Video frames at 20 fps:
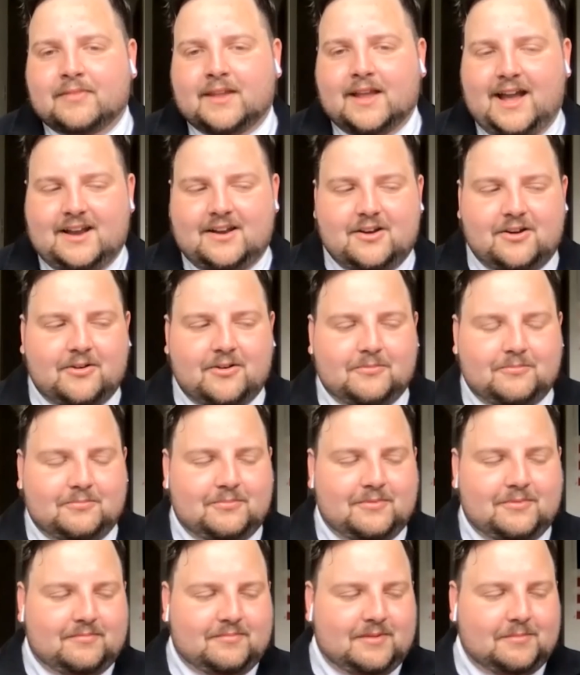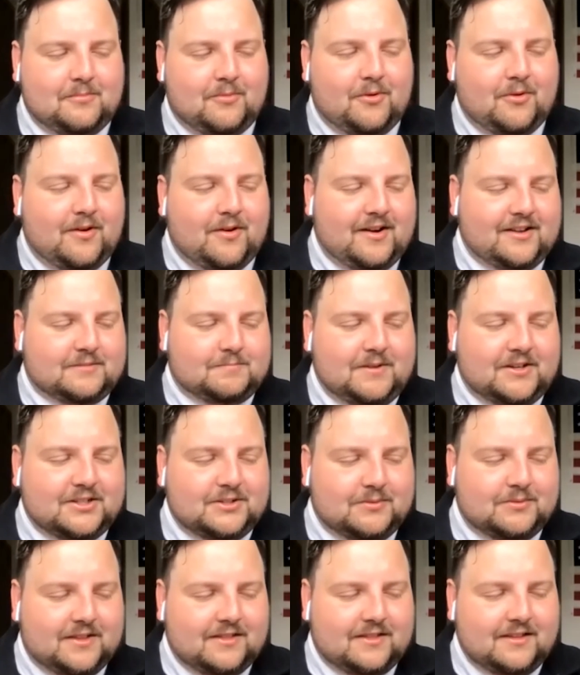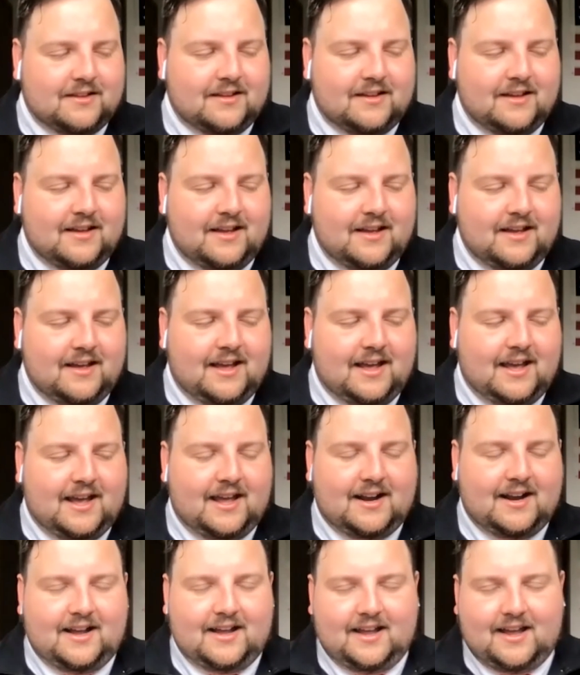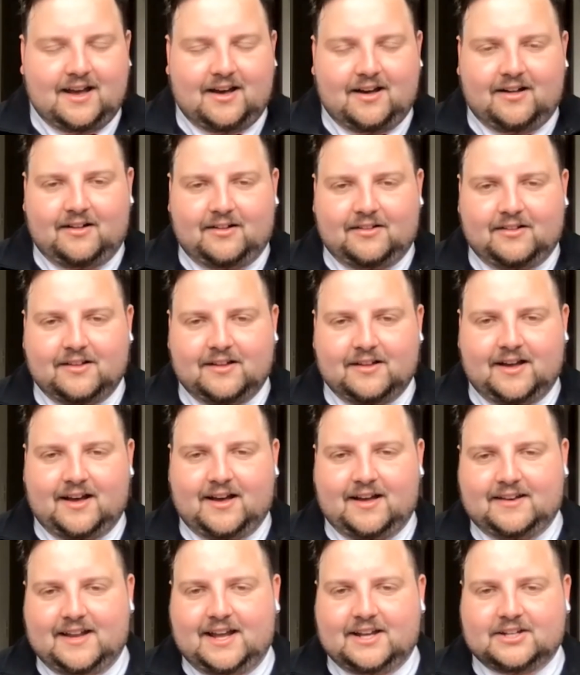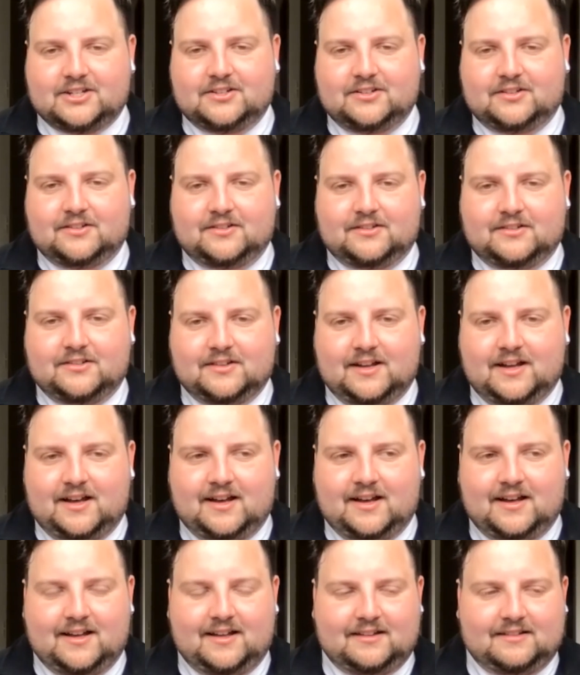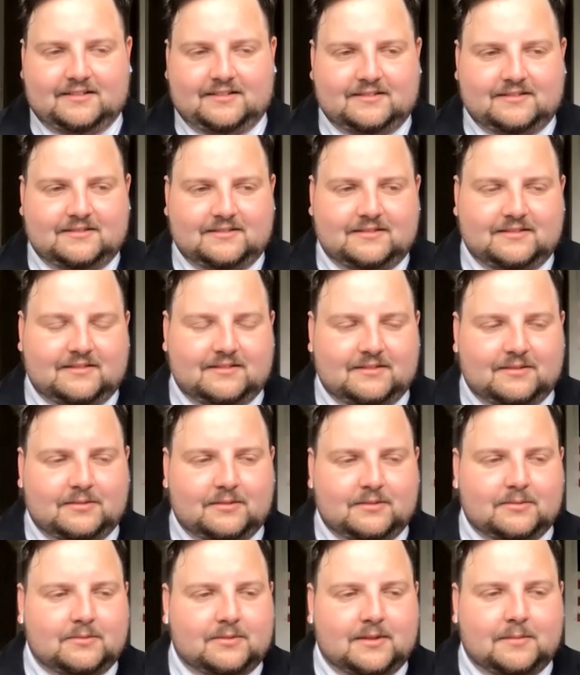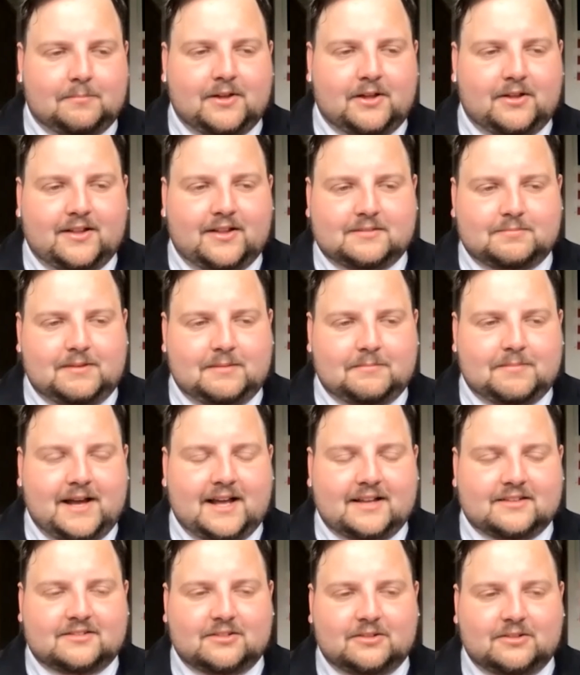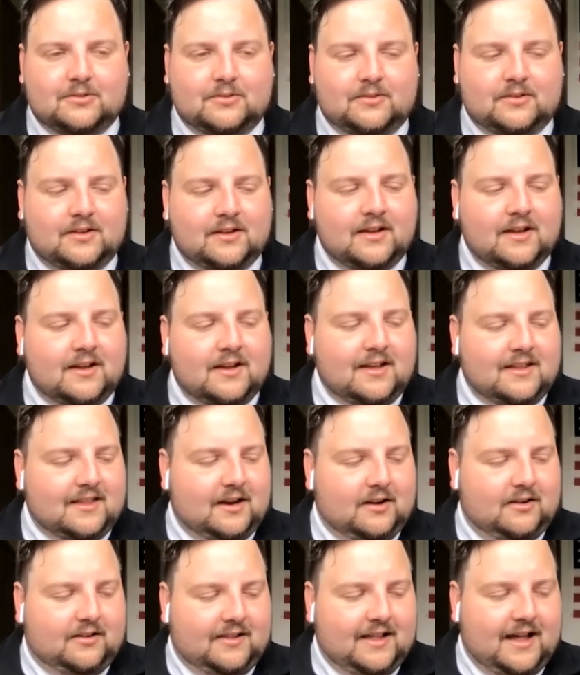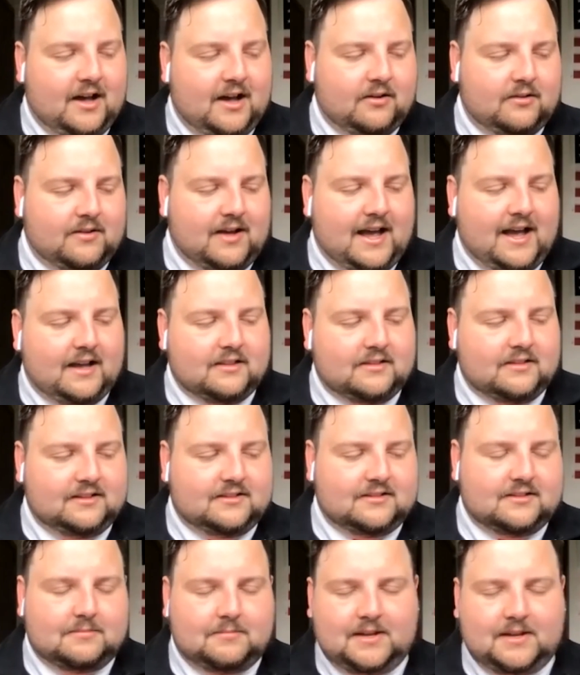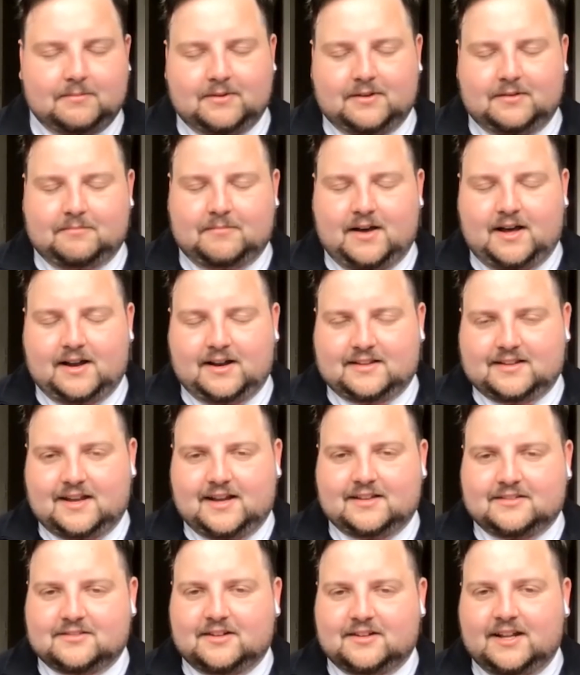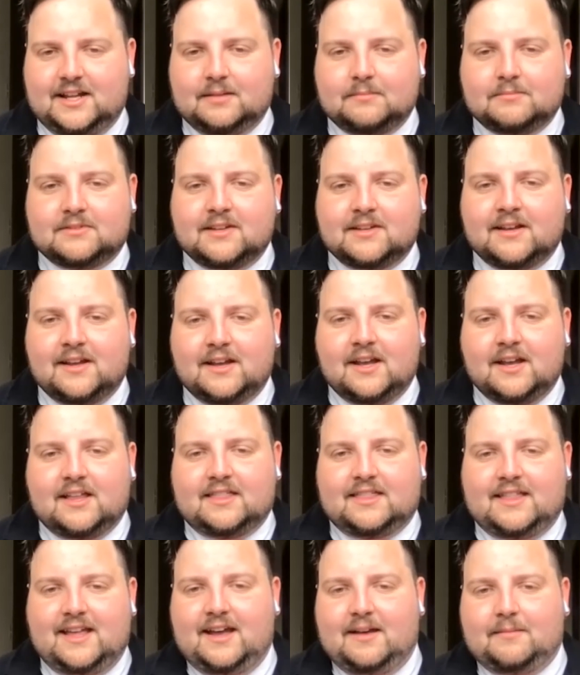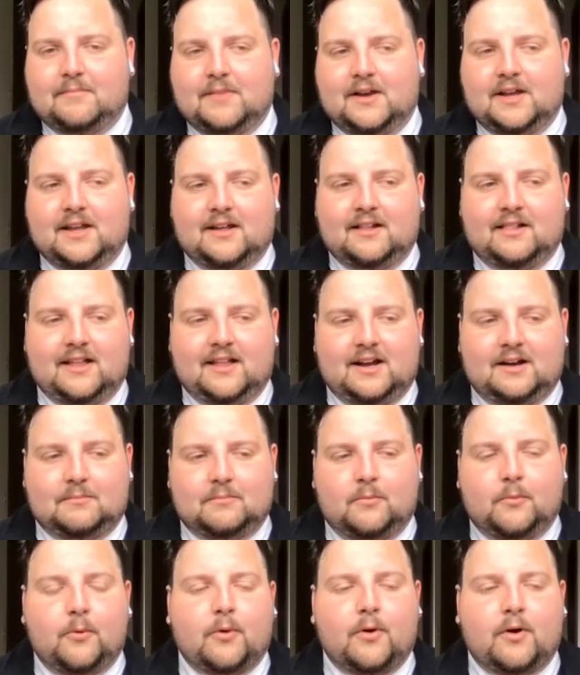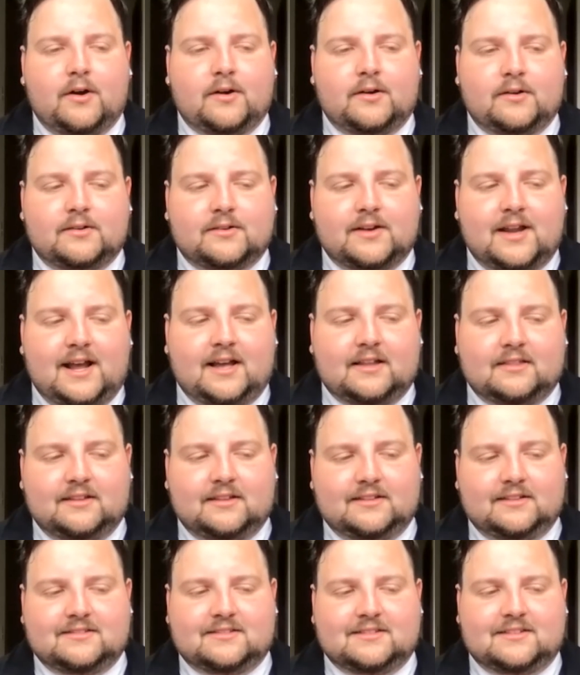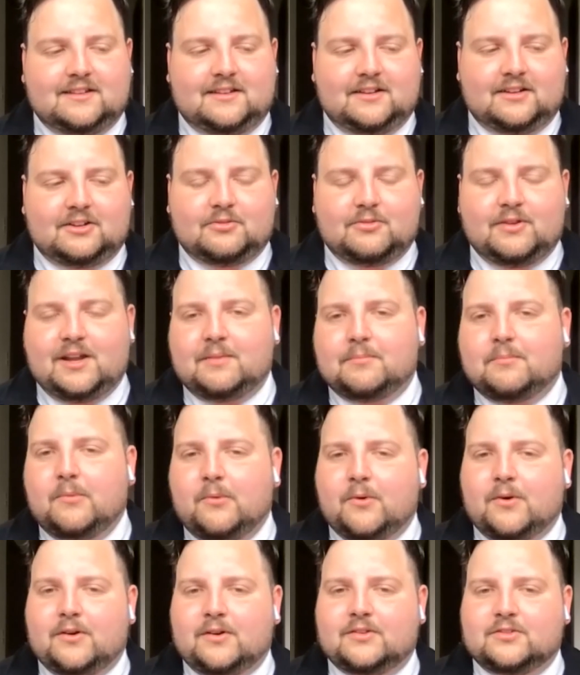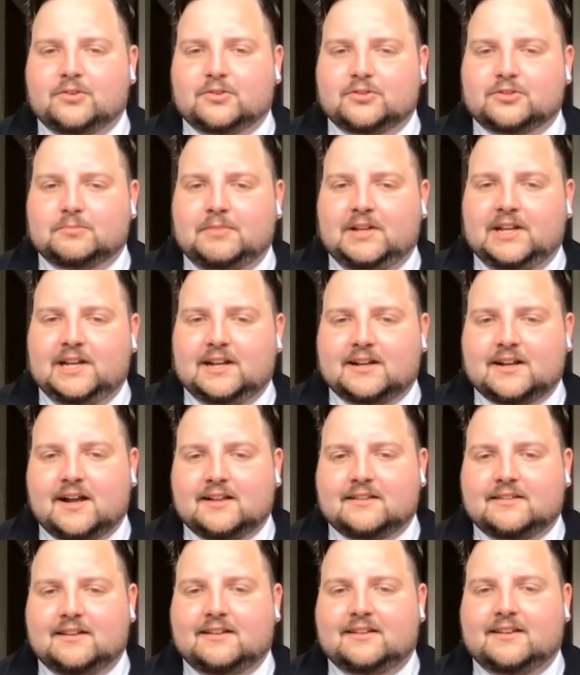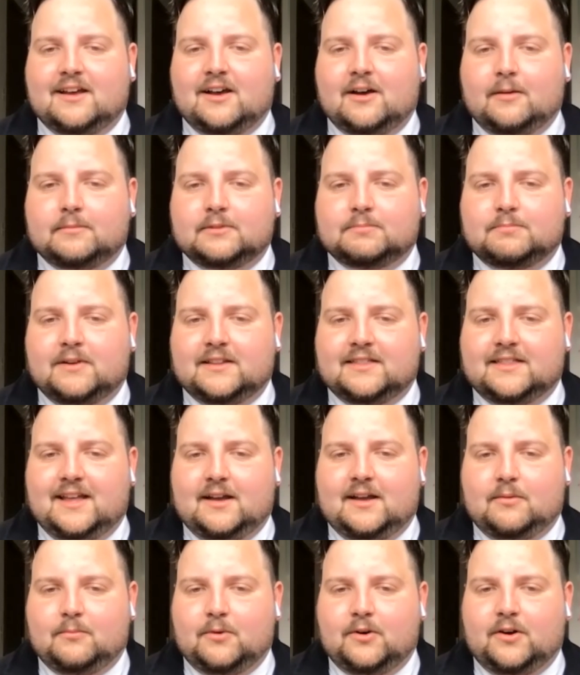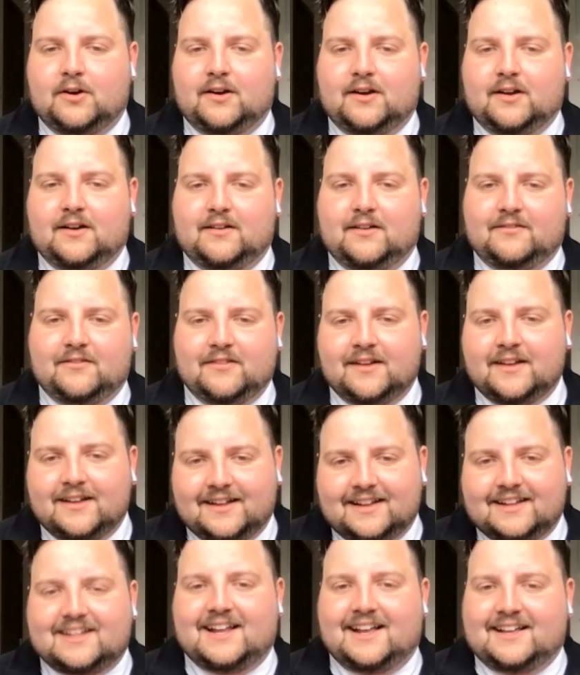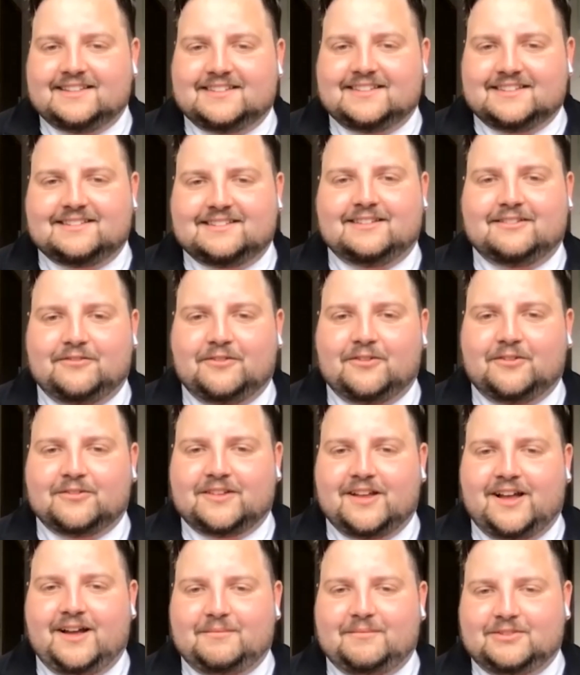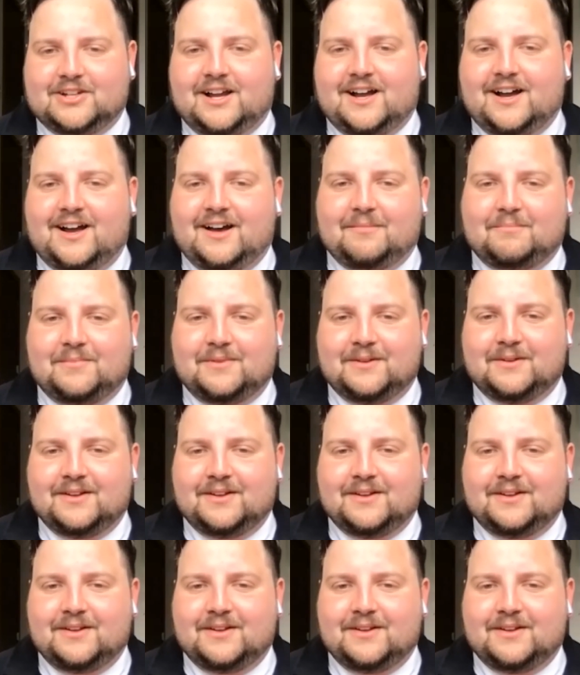I know the more, especially with NIL national, the bill that's being passed soon, it'll allow athletes to be able to monetize their names. That might allow more athletes to create more social media content to help spread that word of, yes, this is a full time job.